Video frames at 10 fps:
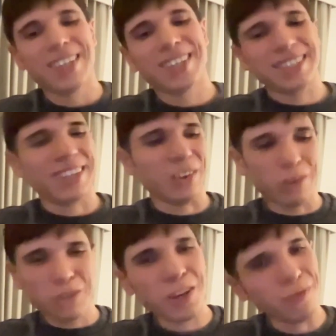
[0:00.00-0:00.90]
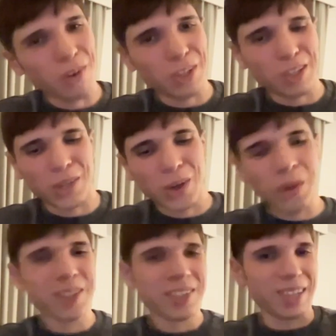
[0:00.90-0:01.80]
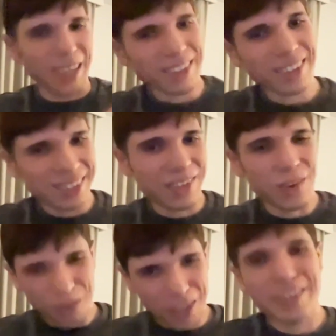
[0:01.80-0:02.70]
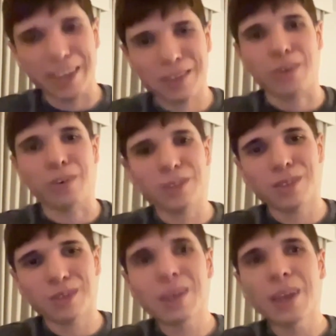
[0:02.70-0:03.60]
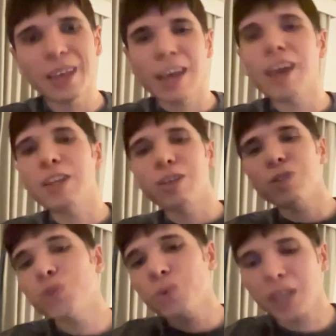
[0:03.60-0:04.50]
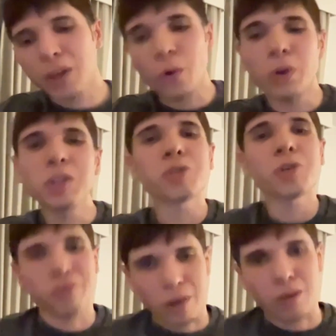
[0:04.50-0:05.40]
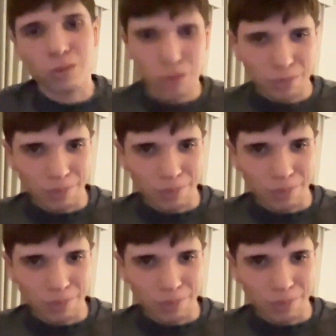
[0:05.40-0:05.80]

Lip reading: It's like an on-chain wallet. You coin select your vTXOs, and you join a coin join round.